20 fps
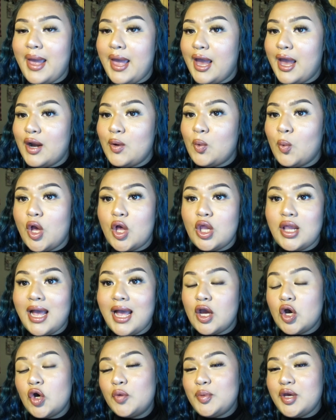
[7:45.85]
And well, I
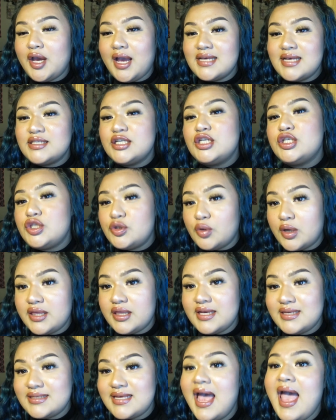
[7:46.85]
hope you guys enjoyed
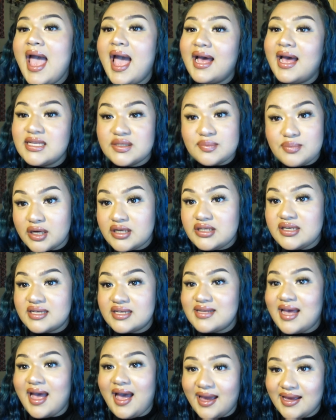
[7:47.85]
this as much
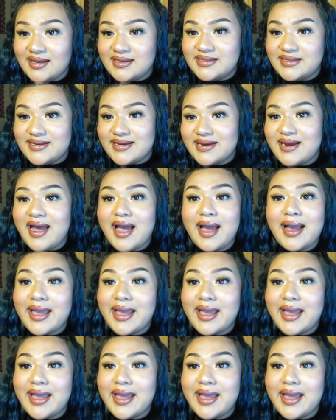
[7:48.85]
as I did.